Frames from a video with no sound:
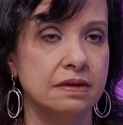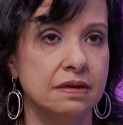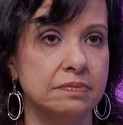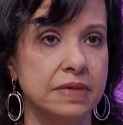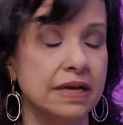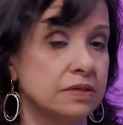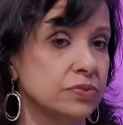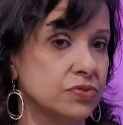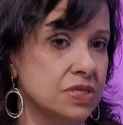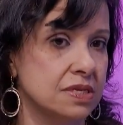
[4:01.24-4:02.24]
had a
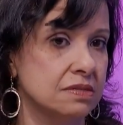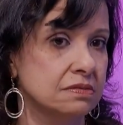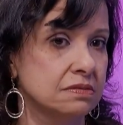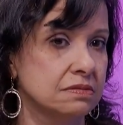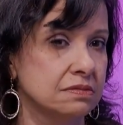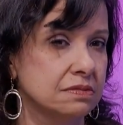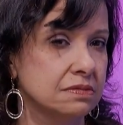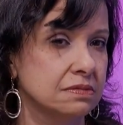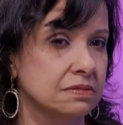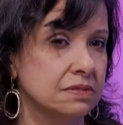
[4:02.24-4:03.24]
routine.
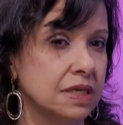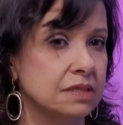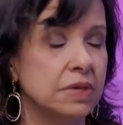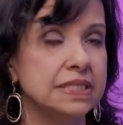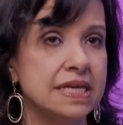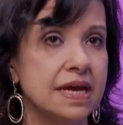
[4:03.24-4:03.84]
And my